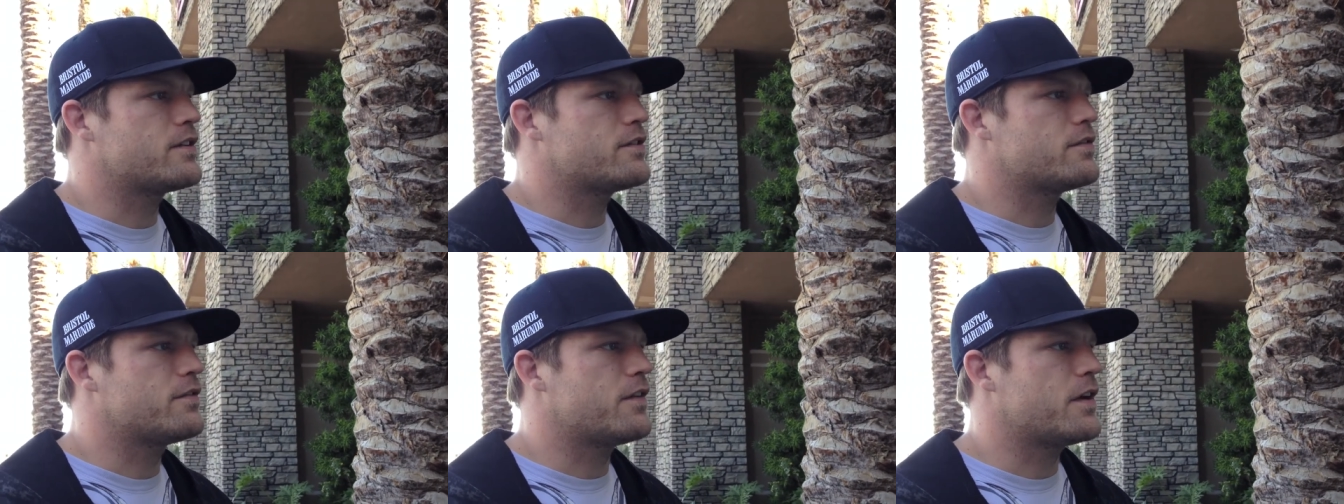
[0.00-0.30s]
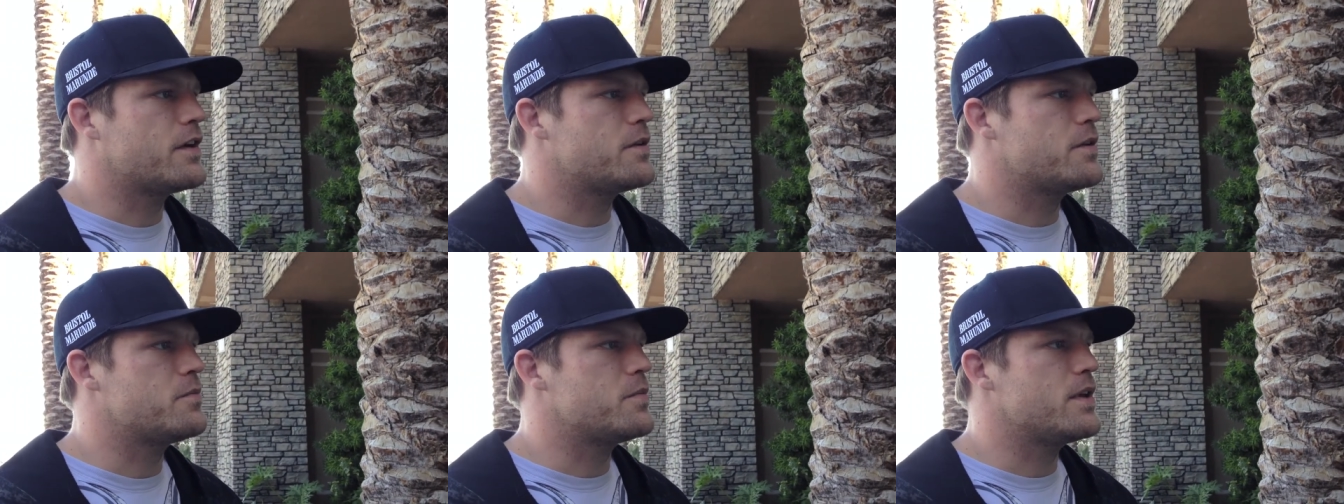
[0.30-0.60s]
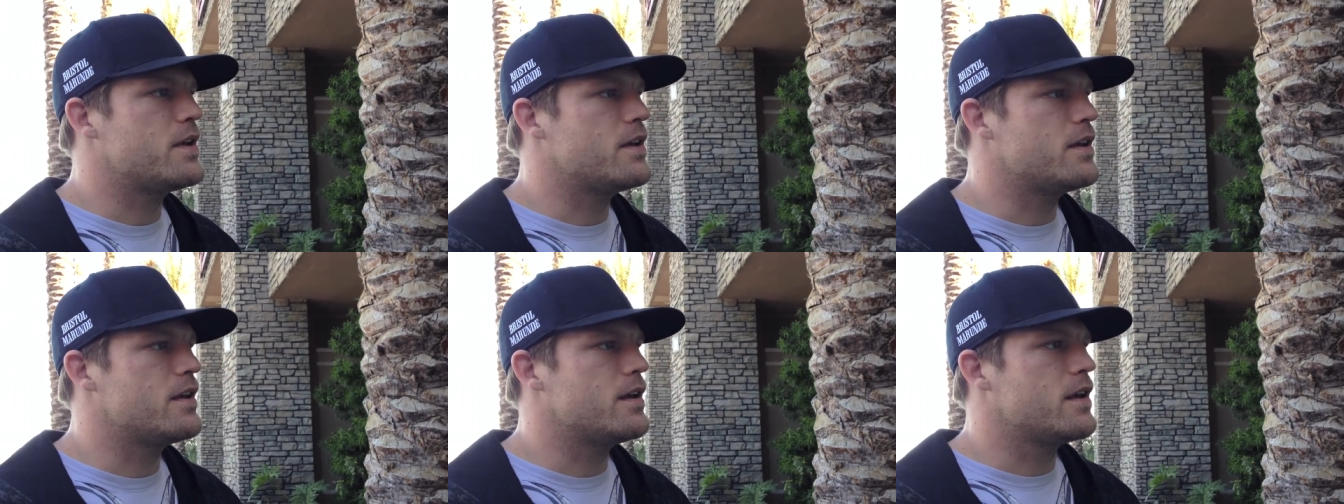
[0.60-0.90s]
It's fun to
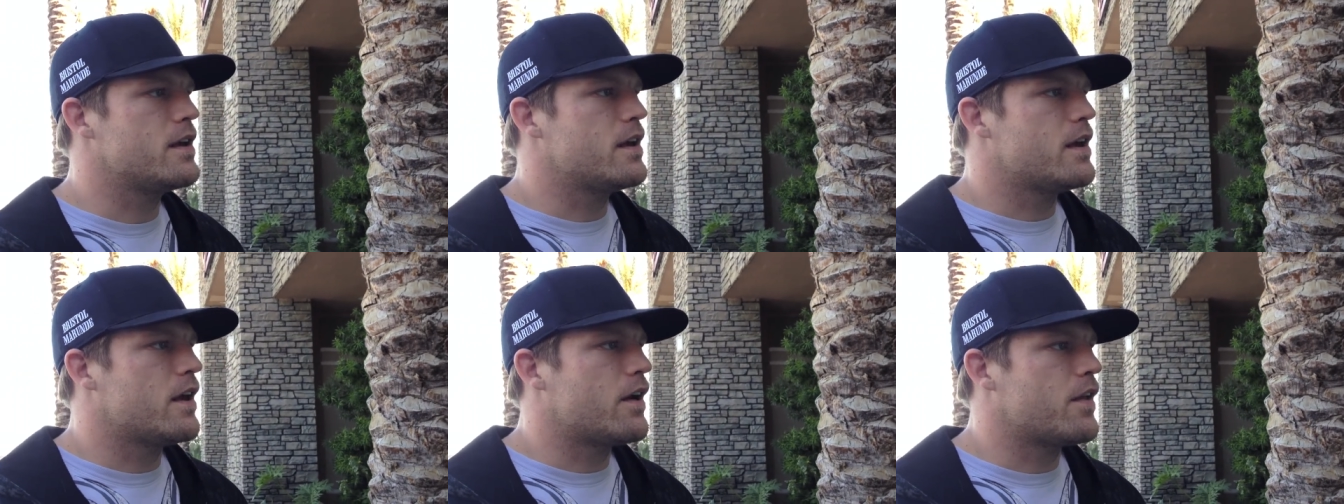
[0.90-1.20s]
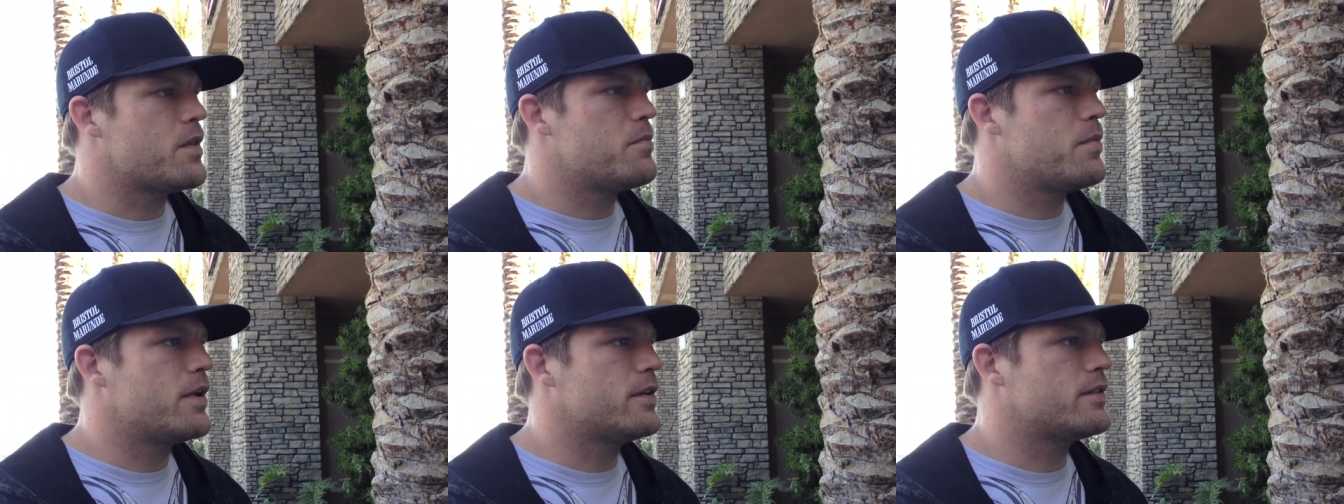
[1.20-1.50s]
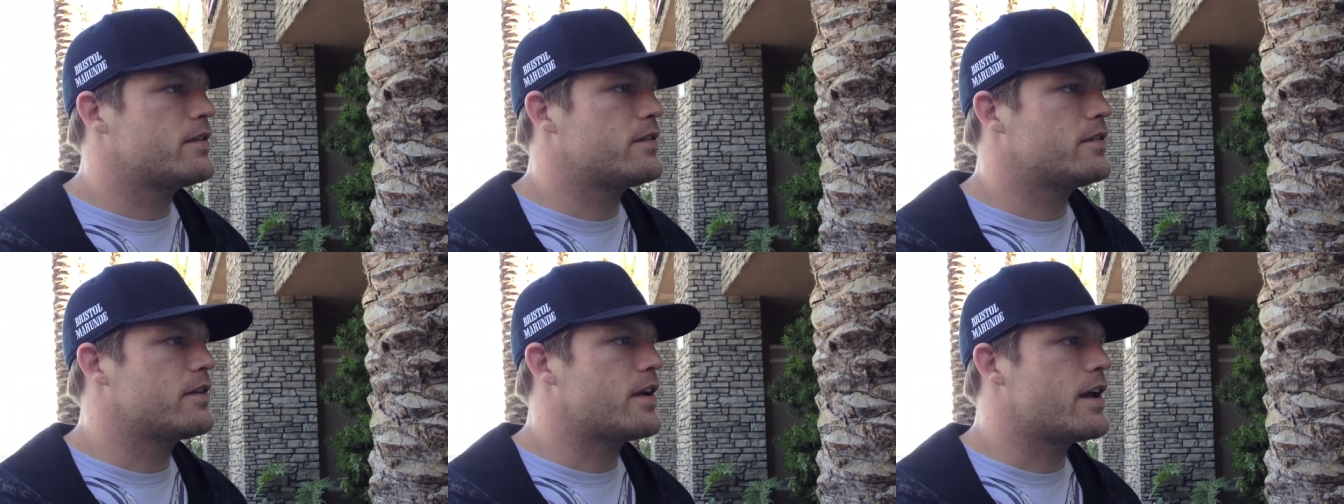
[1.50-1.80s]
be on the
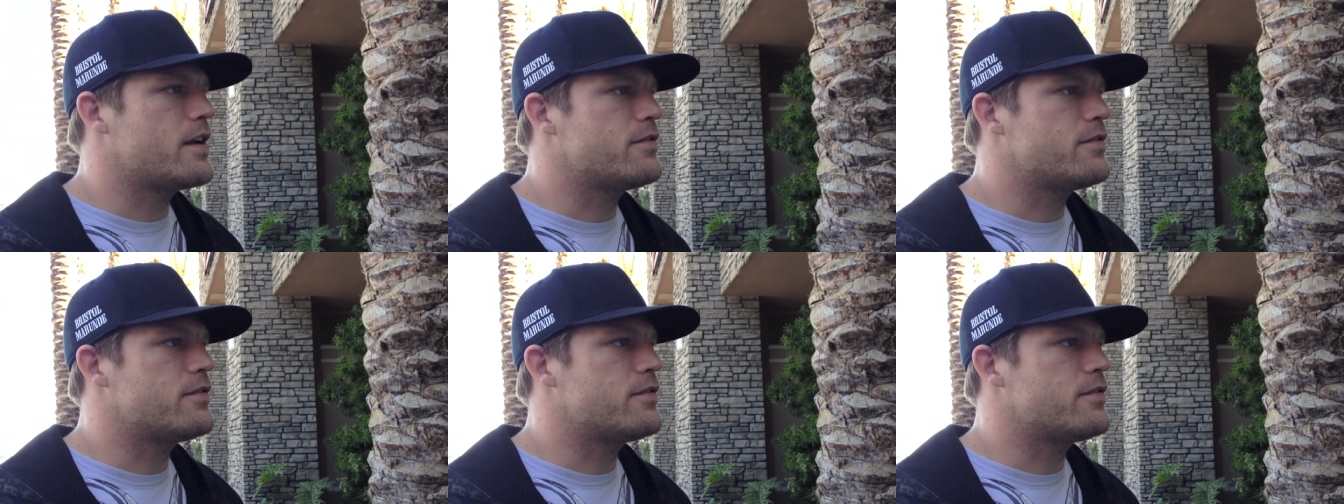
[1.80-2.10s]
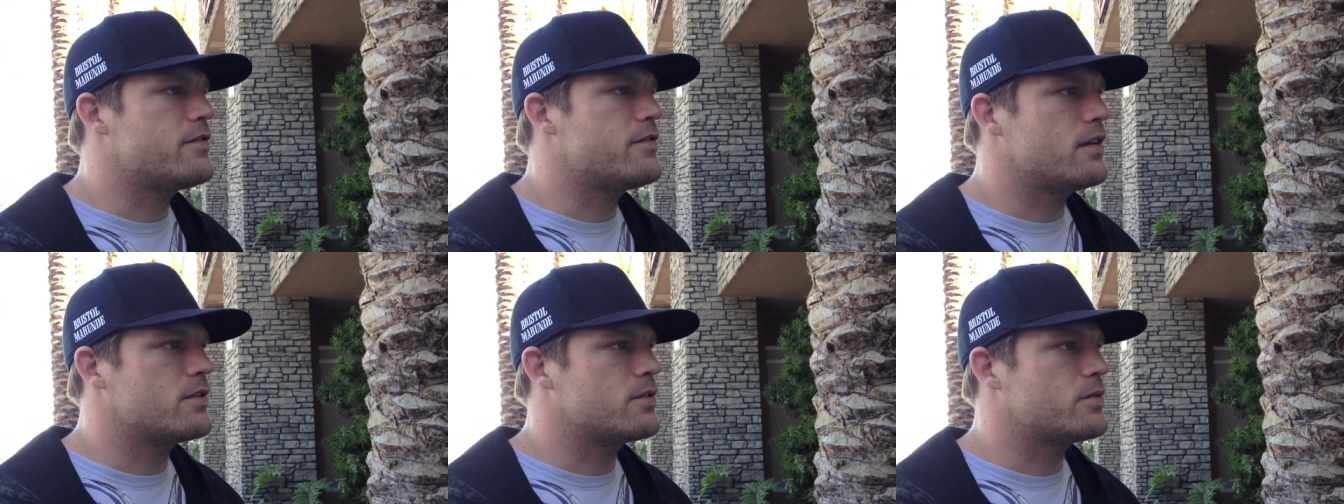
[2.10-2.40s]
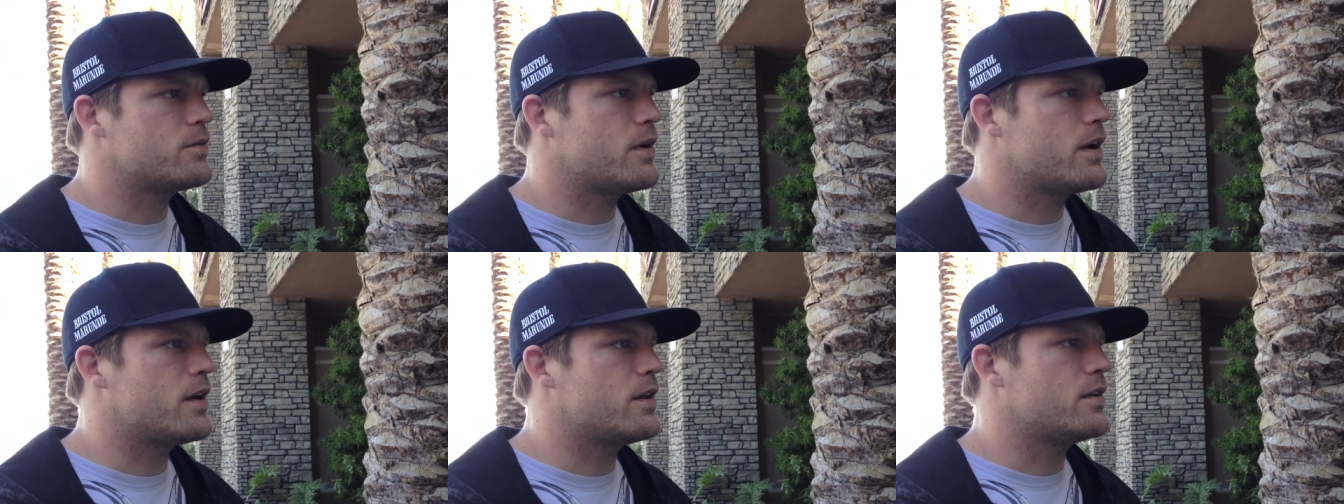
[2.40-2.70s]
business side of fighting as
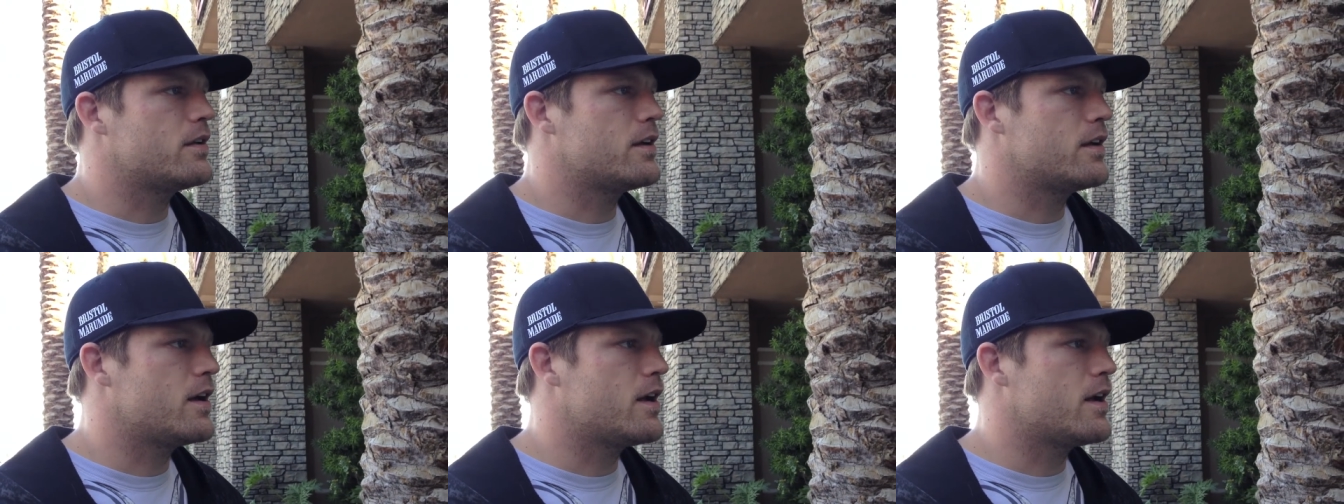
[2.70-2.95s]
well.